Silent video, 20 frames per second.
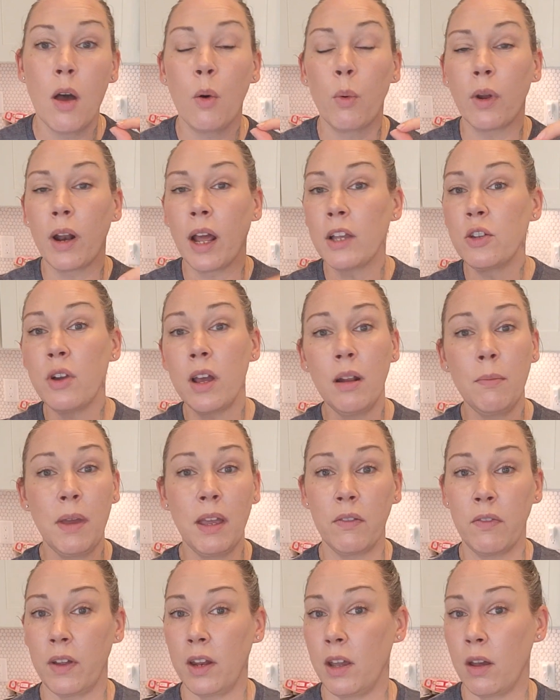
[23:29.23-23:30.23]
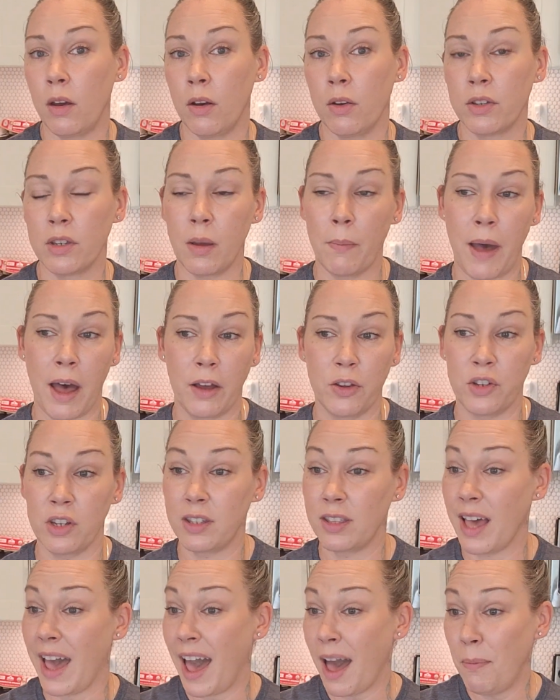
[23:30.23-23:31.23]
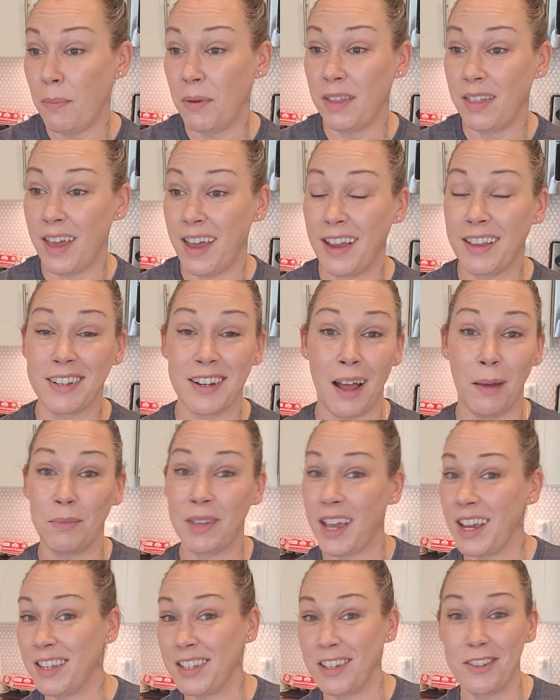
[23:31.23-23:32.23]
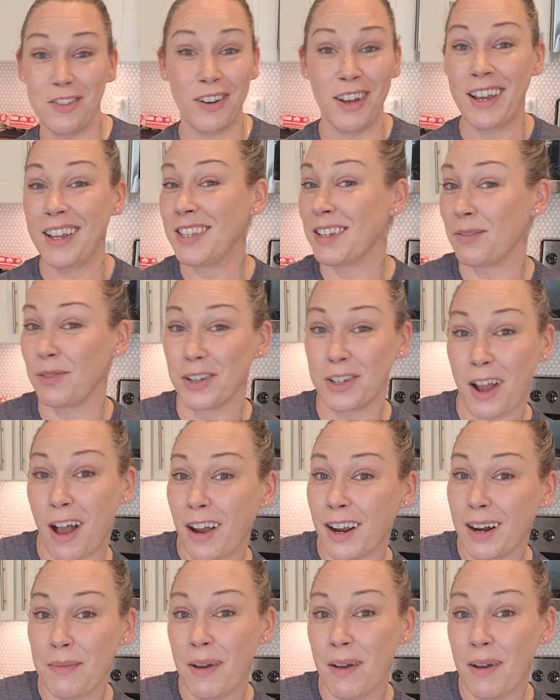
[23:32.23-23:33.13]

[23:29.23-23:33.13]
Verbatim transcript: when i try to make videos about just the happy things and i'm tasting drinks and we're talking